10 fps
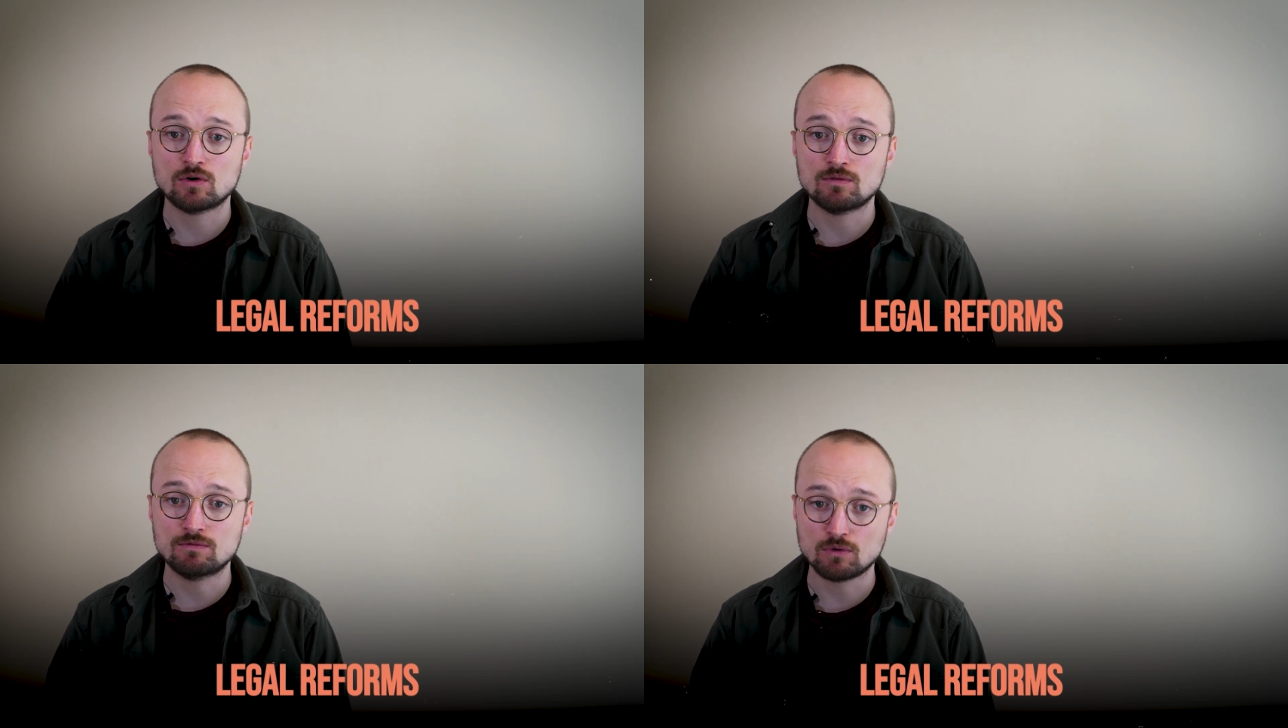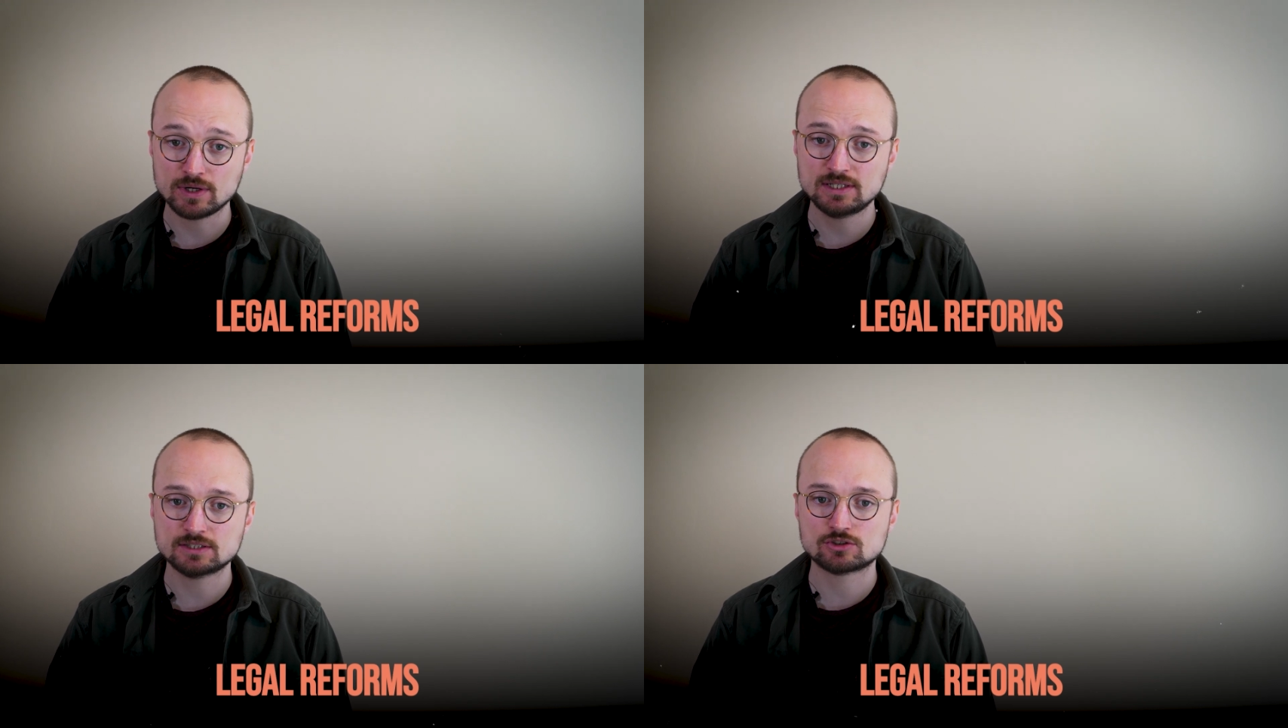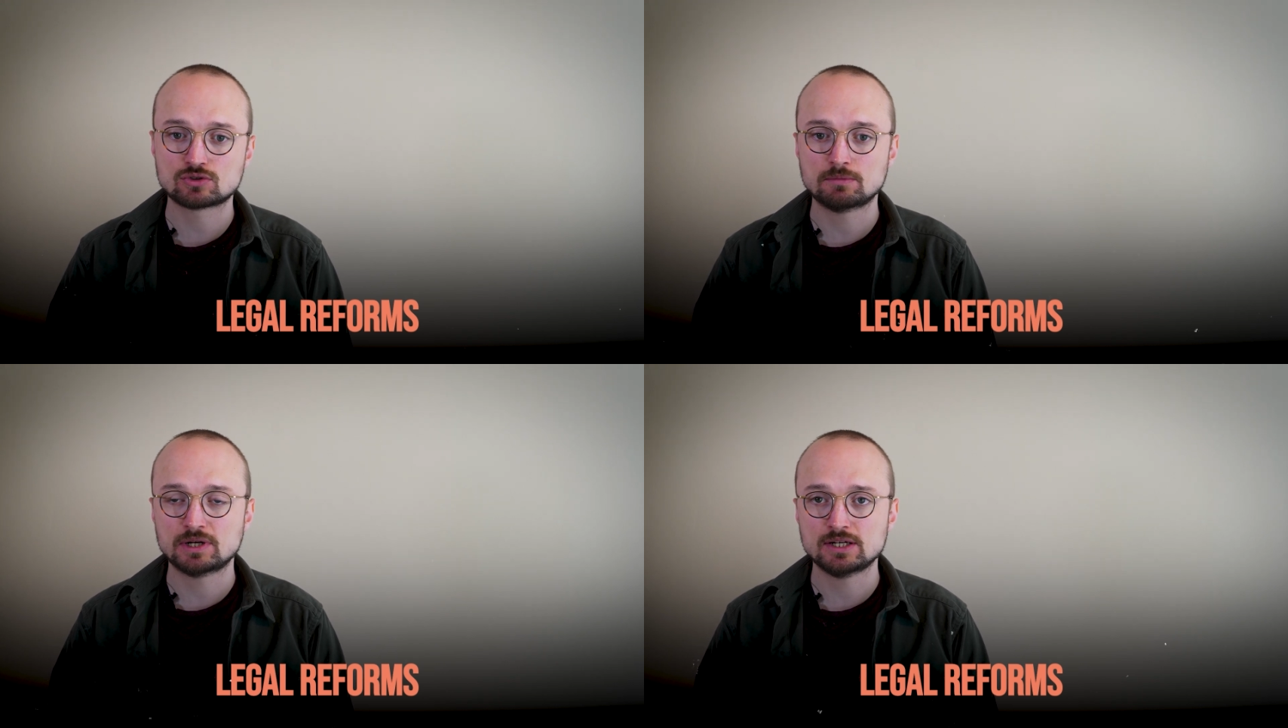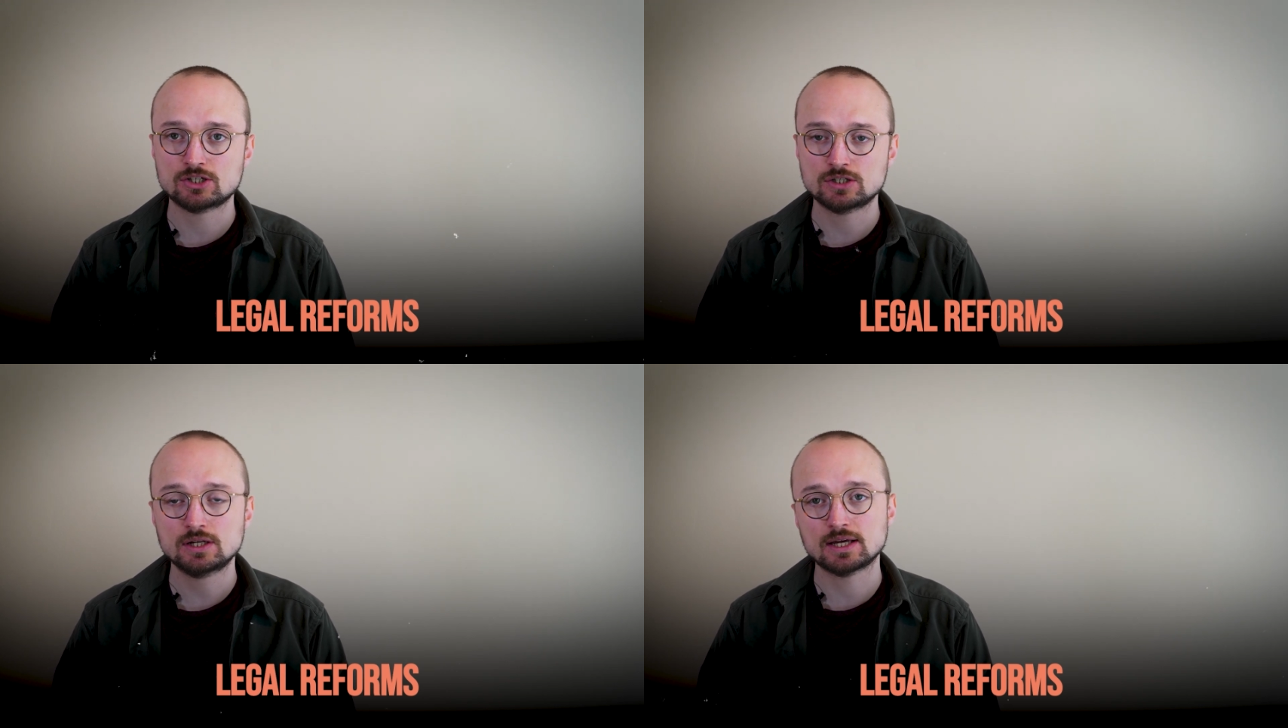avoiding
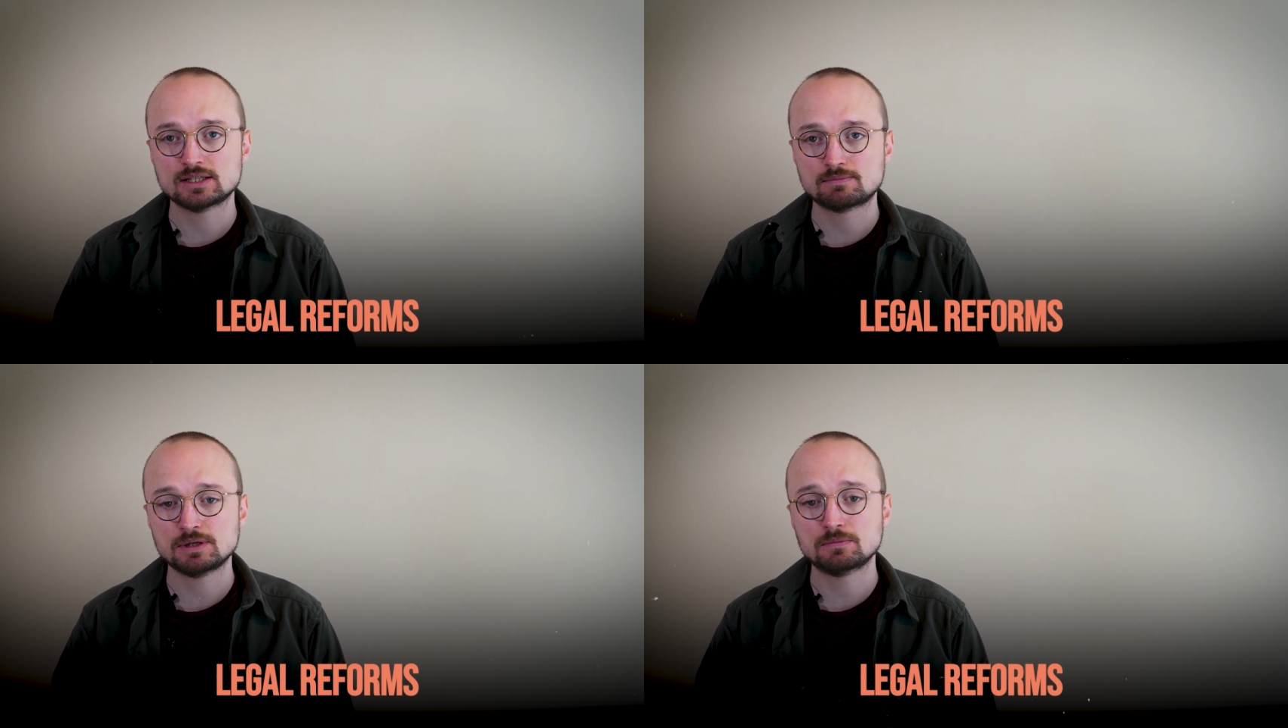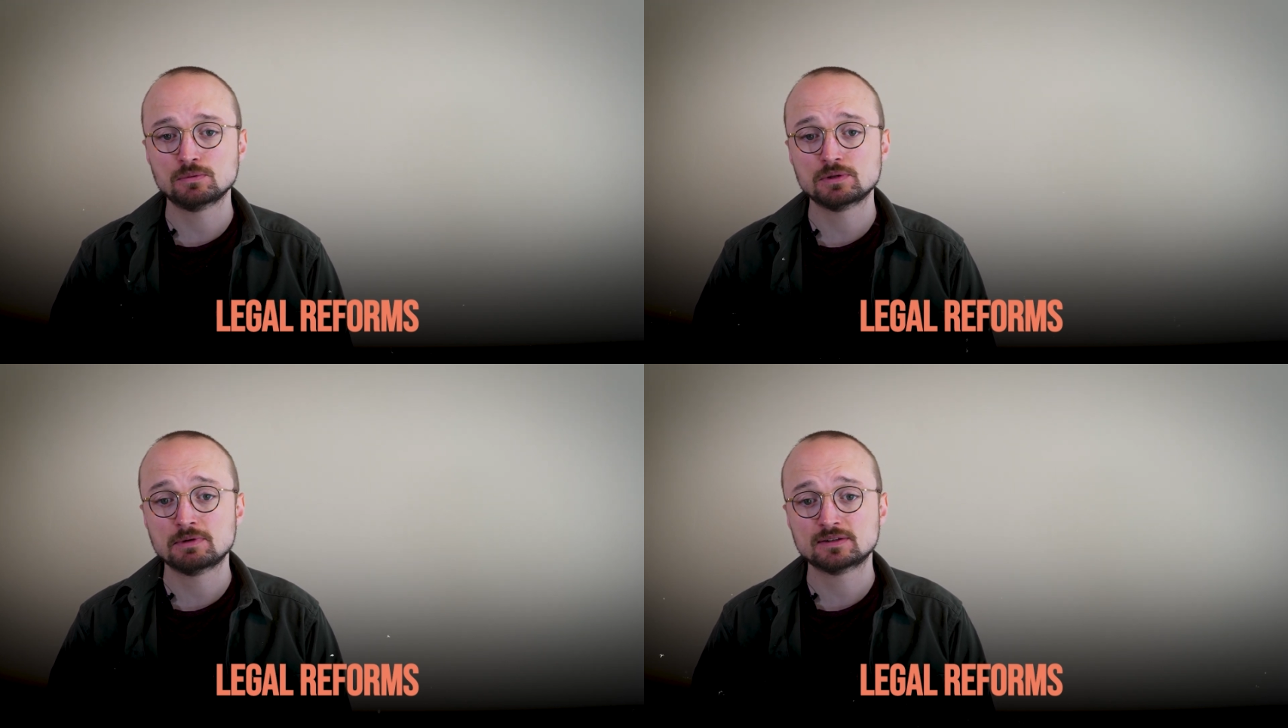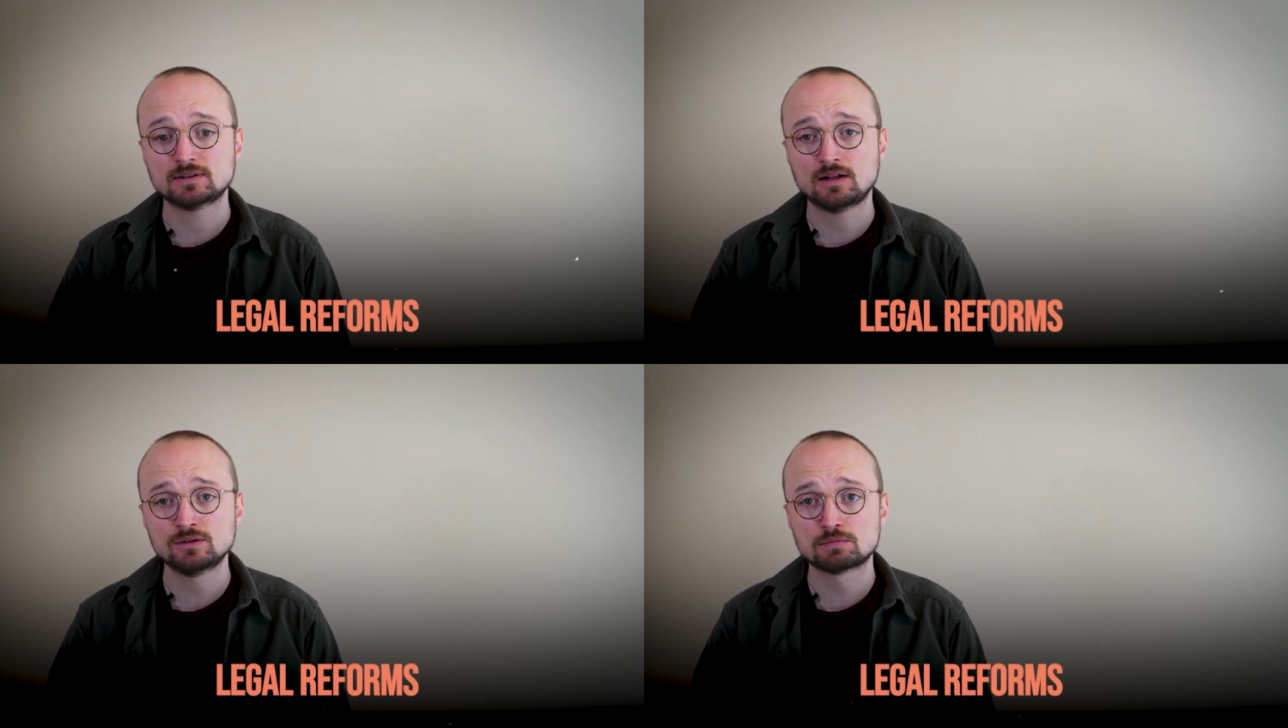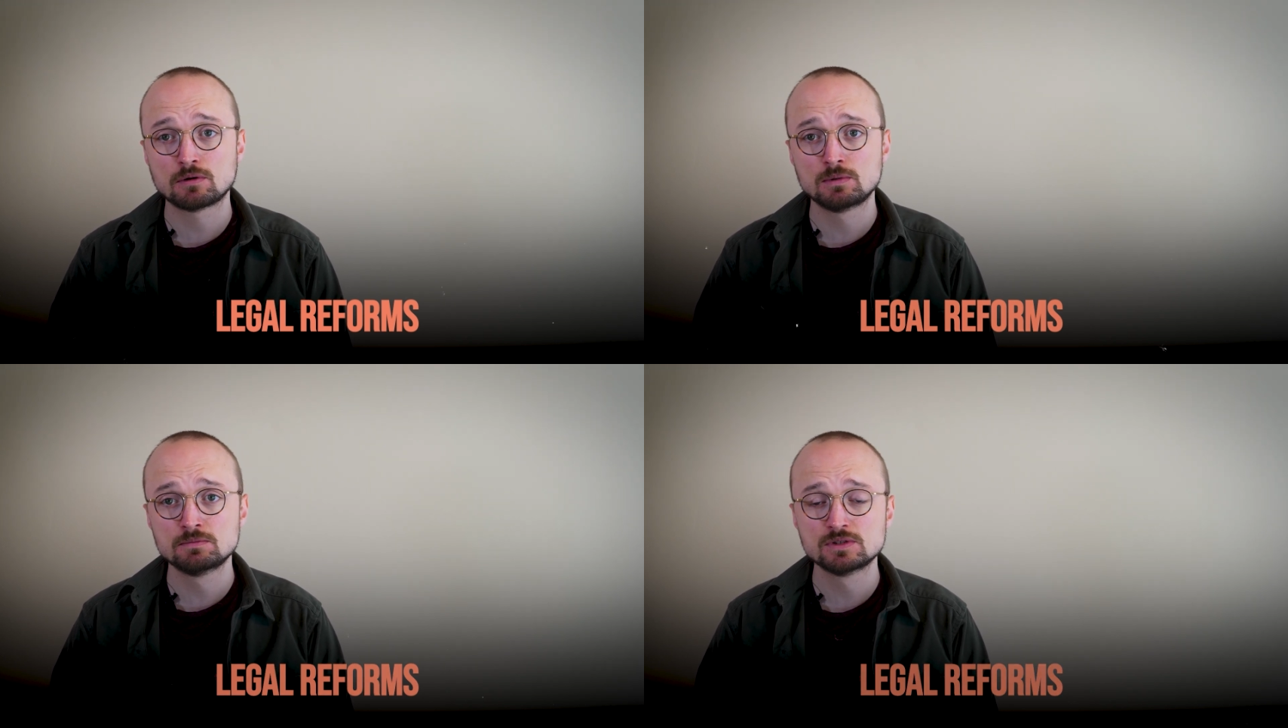discrimination against people with mental health
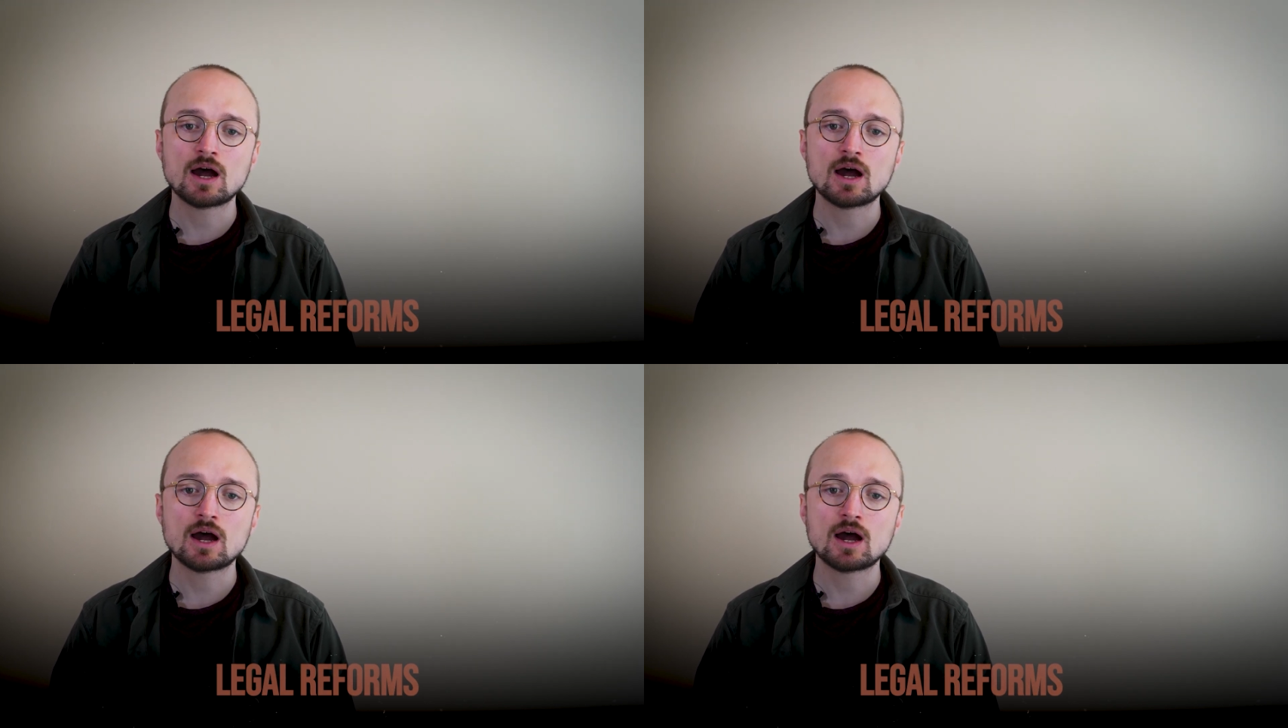problems,